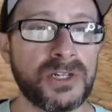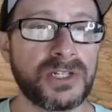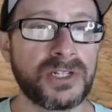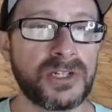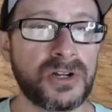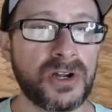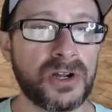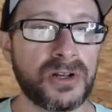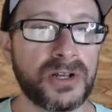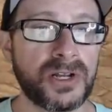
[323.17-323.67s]

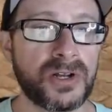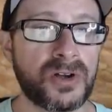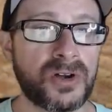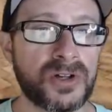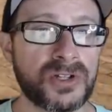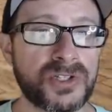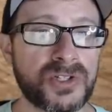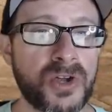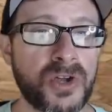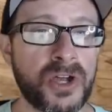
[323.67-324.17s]
return and
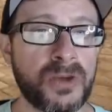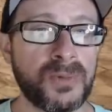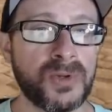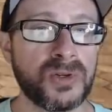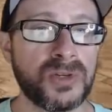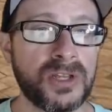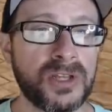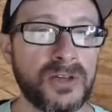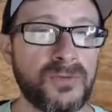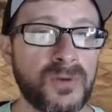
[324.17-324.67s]
also help
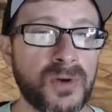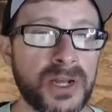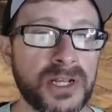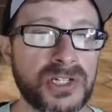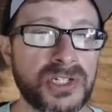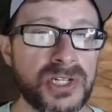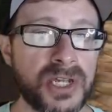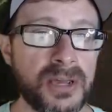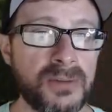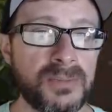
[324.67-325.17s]
you
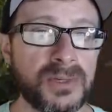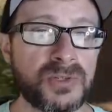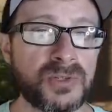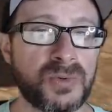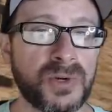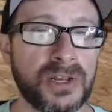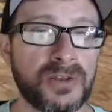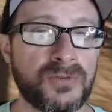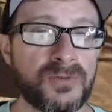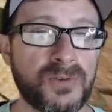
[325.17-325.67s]
differentiate
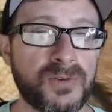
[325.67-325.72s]
between a